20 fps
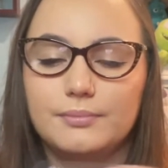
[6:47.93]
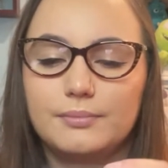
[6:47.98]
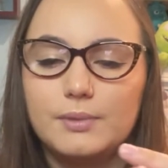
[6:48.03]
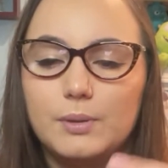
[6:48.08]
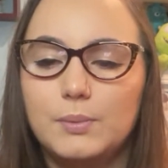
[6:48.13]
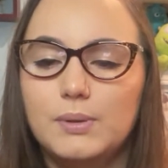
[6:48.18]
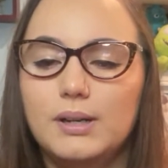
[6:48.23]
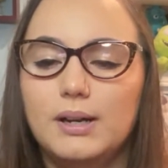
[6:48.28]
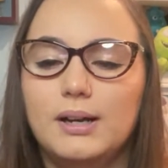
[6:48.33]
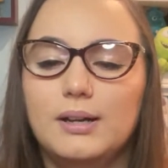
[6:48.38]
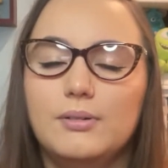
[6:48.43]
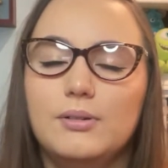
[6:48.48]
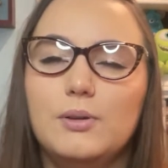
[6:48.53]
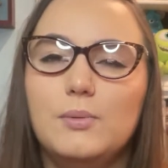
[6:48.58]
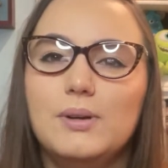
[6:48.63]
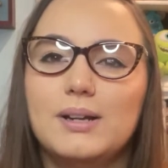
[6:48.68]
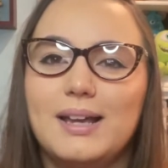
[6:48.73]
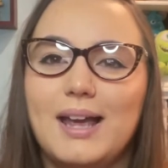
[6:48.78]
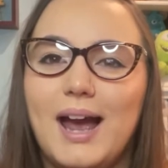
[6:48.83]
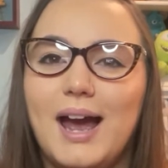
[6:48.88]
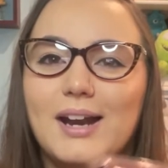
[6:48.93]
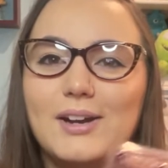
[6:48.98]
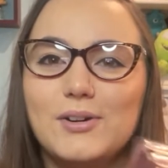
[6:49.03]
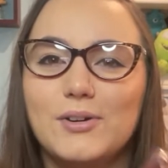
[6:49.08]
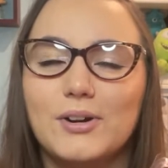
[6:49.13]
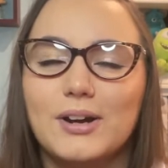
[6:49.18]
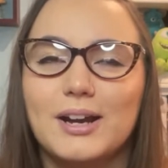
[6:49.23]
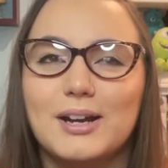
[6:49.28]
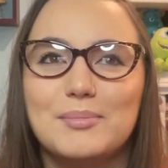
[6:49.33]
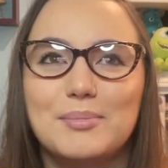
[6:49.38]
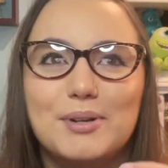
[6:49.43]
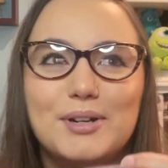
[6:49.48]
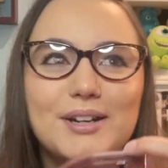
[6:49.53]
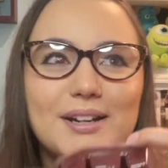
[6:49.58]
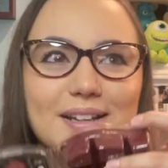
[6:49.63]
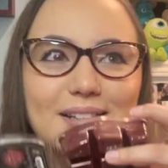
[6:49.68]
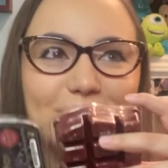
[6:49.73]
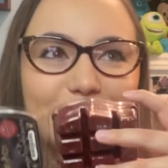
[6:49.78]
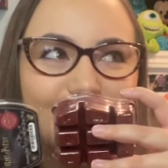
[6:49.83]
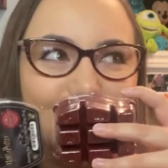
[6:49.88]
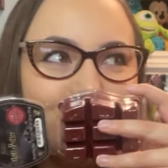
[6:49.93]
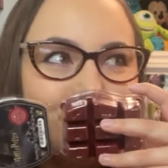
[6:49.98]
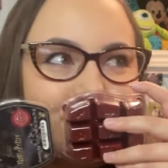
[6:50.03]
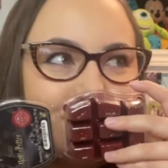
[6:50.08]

What, I don't know what category I'd put it in though.